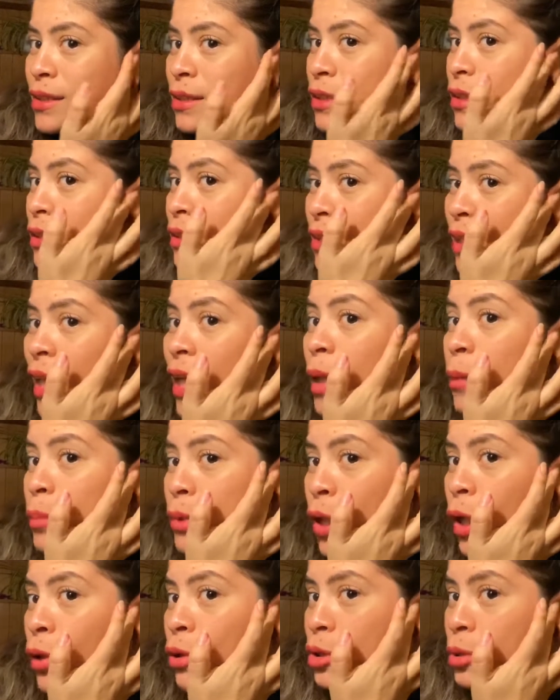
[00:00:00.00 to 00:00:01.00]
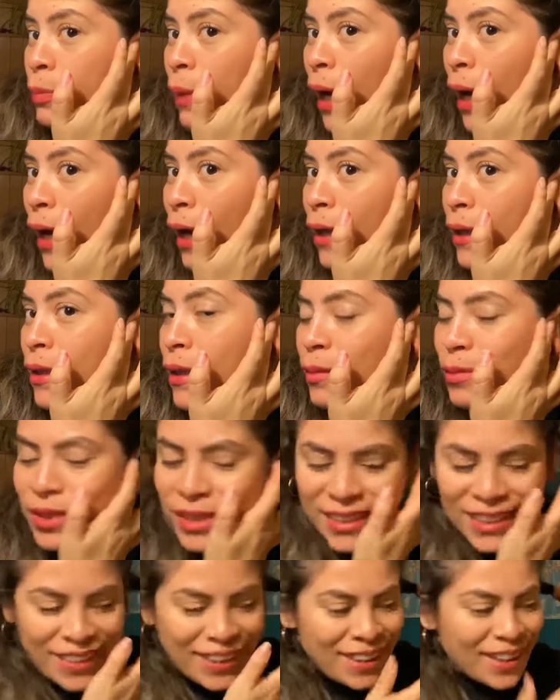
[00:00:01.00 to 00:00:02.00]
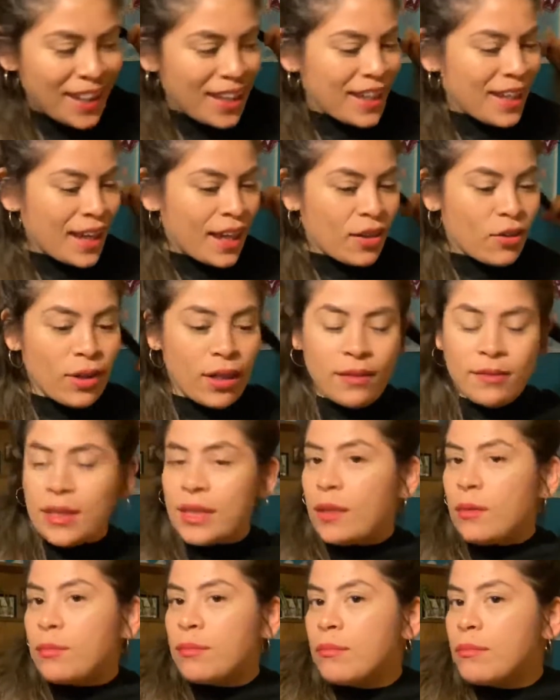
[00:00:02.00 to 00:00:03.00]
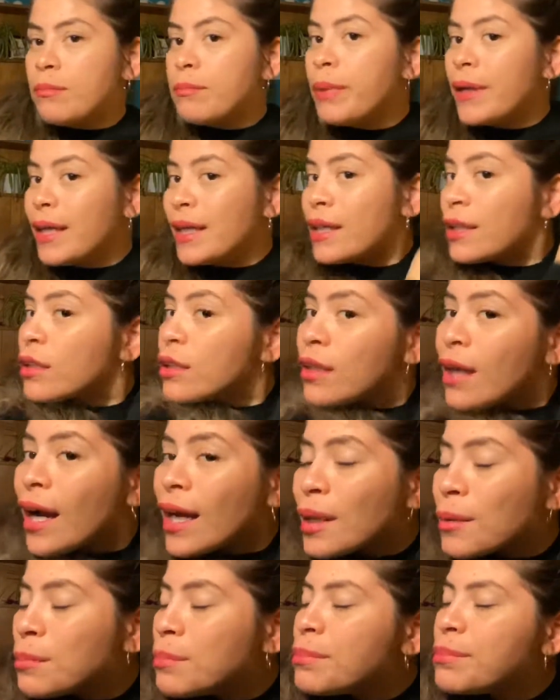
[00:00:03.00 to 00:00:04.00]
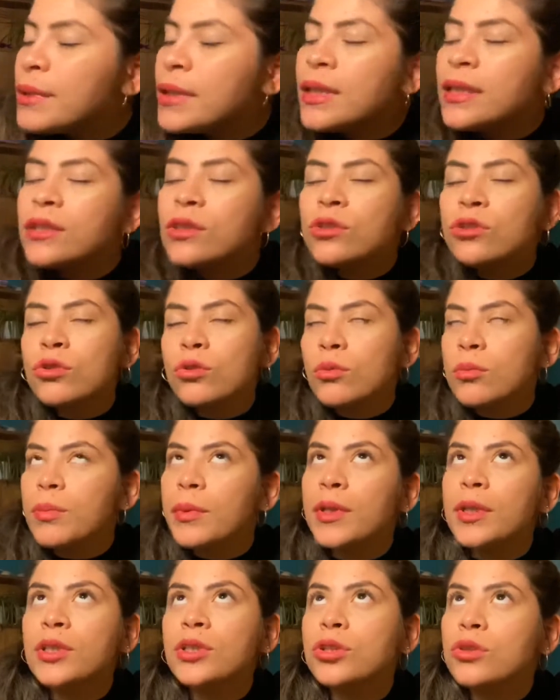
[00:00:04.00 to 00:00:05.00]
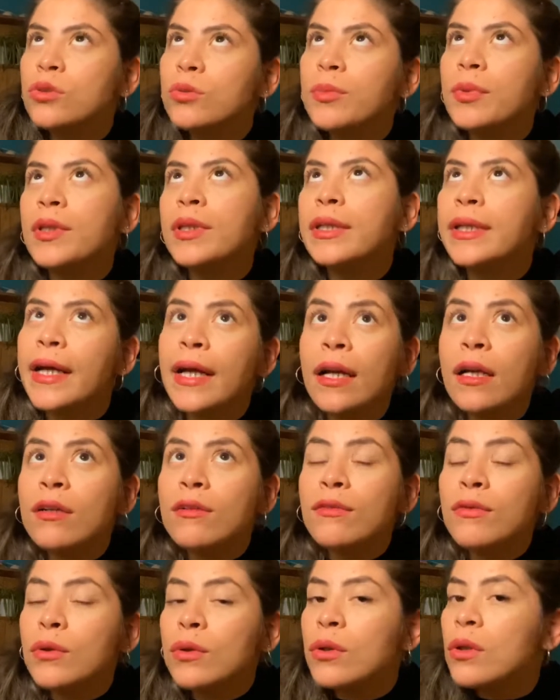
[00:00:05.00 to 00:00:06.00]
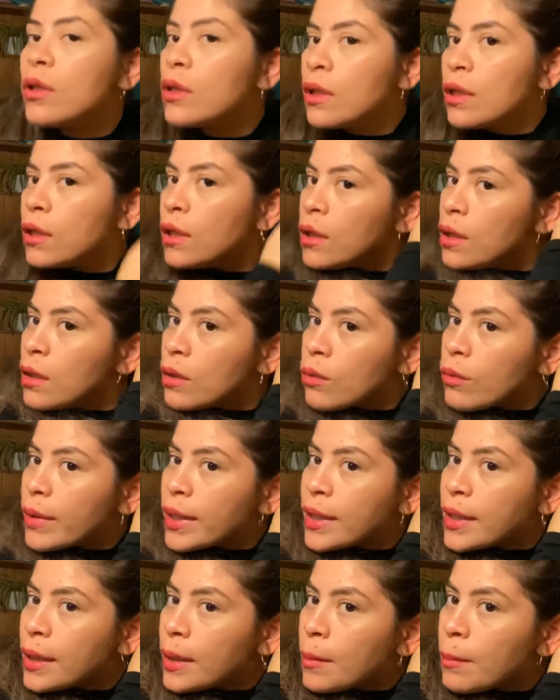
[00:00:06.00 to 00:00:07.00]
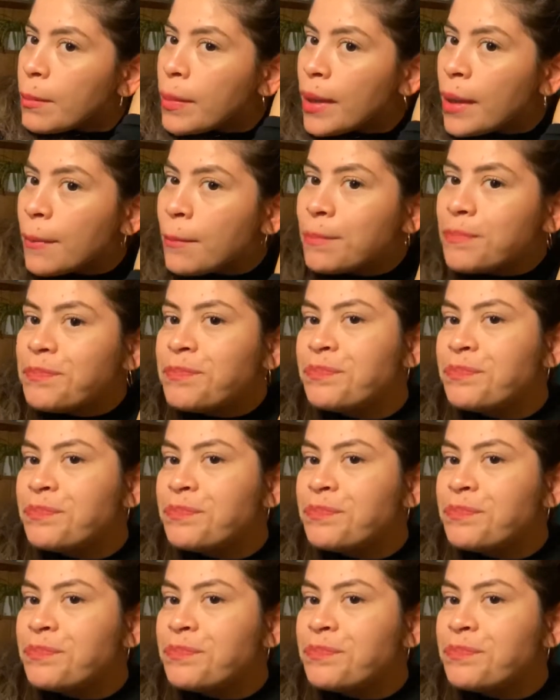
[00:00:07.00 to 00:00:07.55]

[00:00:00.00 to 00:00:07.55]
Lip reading: tape those back. I'm just kidding, I don't have tape, but you gotta be super careful with it. But